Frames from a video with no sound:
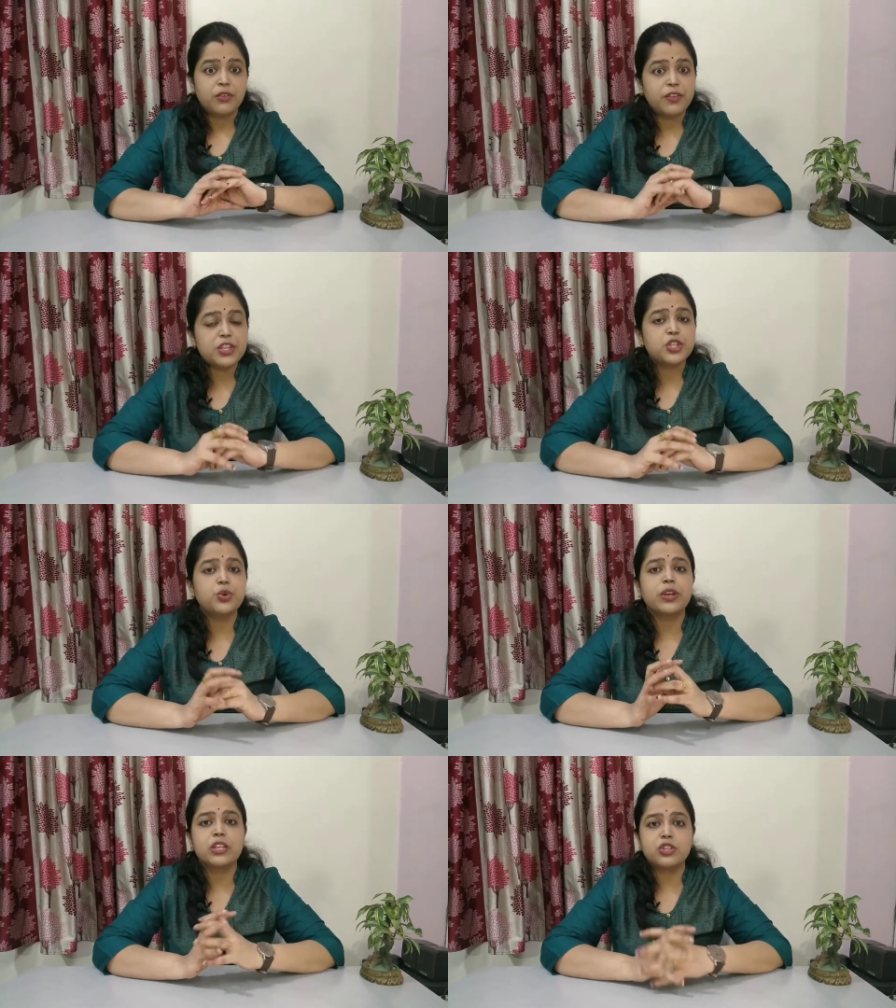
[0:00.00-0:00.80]
which
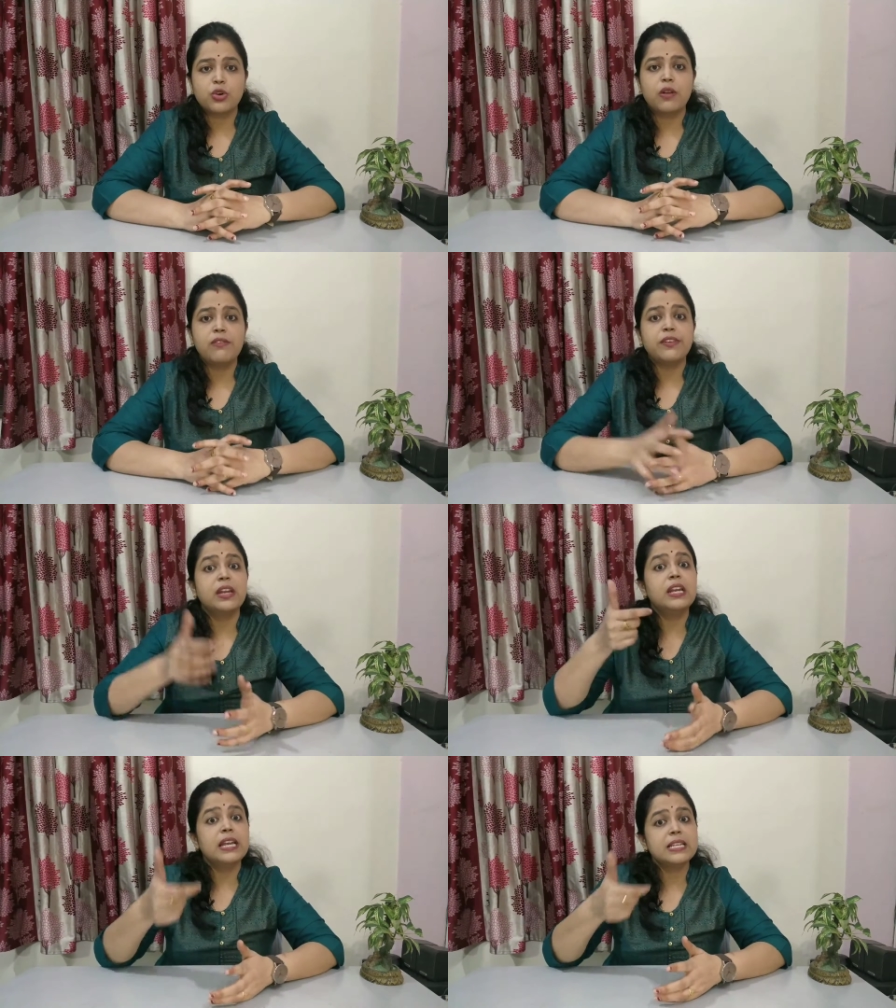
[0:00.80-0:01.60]
you can solve
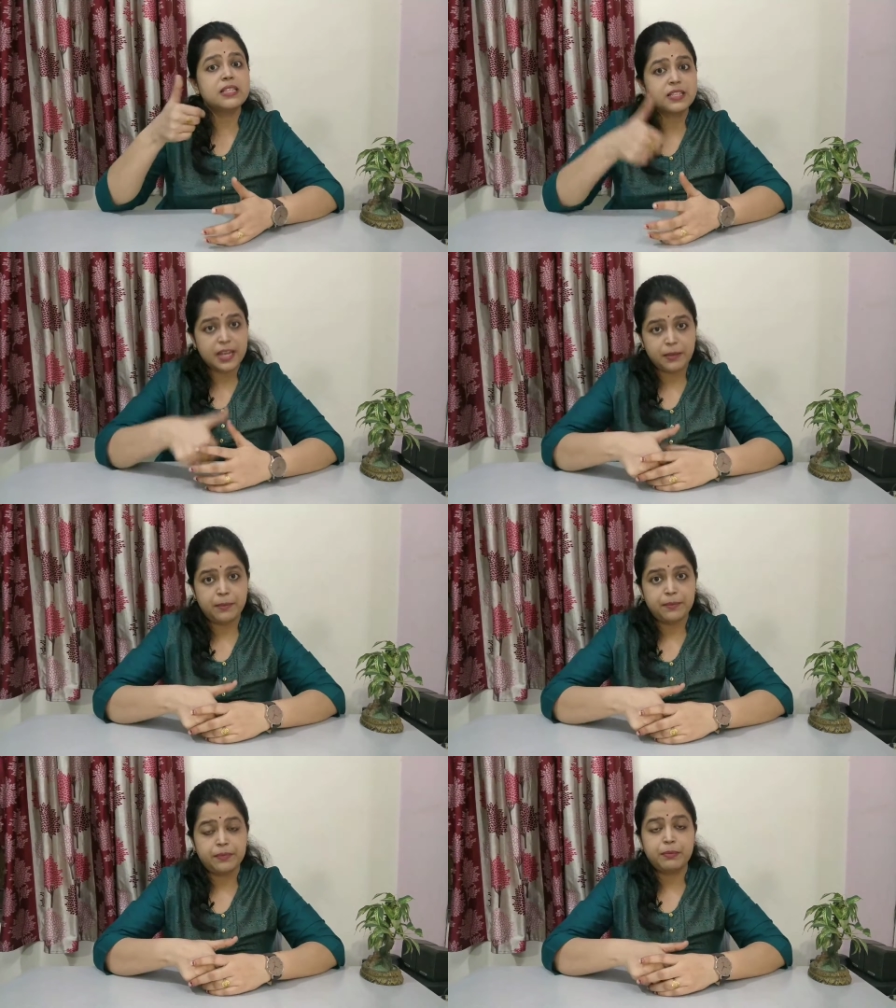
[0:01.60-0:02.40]
in less time,